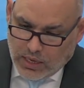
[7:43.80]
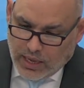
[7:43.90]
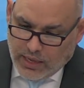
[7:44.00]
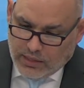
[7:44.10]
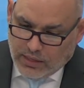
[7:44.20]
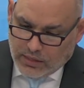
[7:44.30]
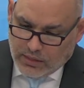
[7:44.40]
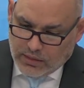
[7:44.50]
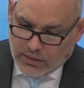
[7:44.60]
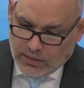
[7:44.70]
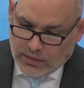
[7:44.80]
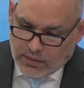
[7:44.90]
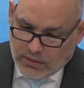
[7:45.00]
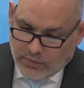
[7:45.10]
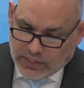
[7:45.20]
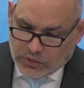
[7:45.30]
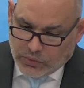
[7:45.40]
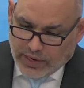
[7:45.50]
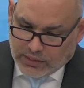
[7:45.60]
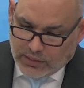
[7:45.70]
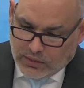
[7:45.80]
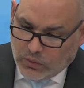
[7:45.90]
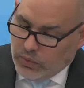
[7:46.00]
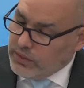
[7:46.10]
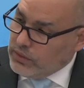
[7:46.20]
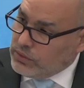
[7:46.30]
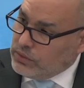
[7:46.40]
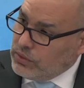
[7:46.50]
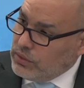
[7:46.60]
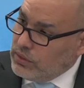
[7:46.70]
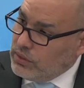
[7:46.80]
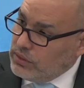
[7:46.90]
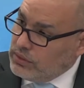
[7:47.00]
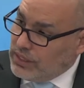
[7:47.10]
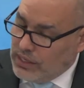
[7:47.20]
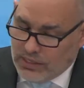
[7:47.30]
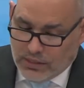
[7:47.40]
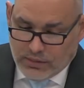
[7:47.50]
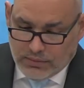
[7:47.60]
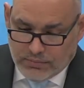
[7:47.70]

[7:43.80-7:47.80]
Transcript: He had resurrected the widow's son.